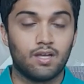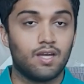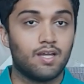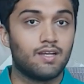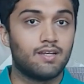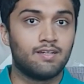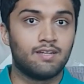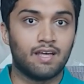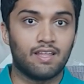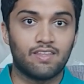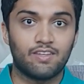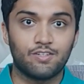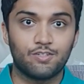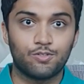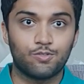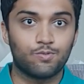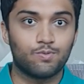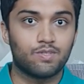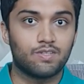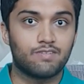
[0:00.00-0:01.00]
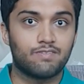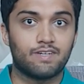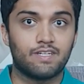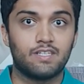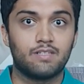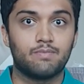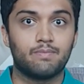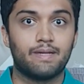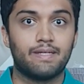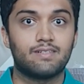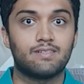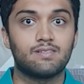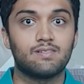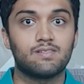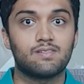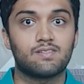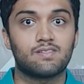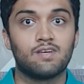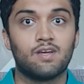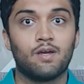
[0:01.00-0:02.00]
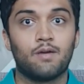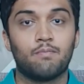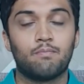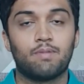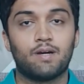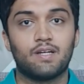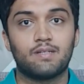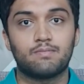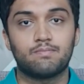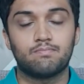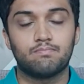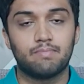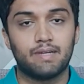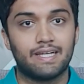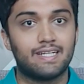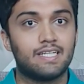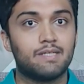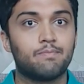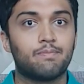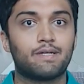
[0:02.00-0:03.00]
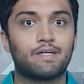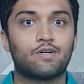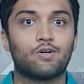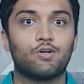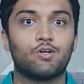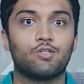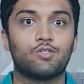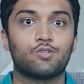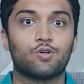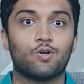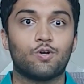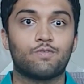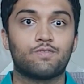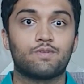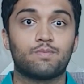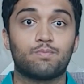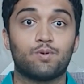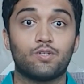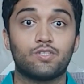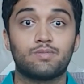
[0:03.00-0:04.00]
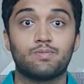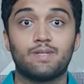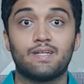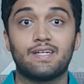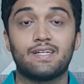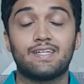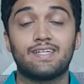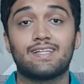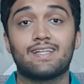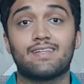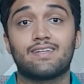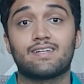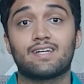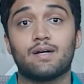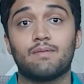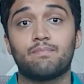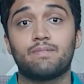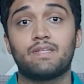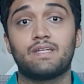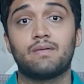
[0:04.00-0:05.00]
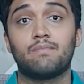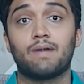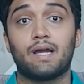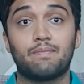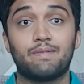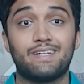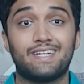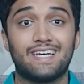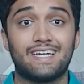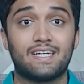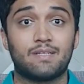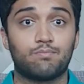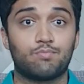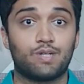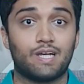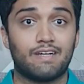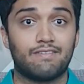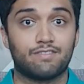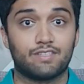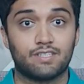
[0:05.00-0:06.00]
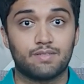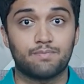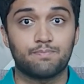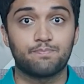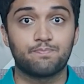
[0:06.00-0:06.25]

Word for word: Nothing to do with the fundamentals, but mainly because of the possibility that the company might be taken private.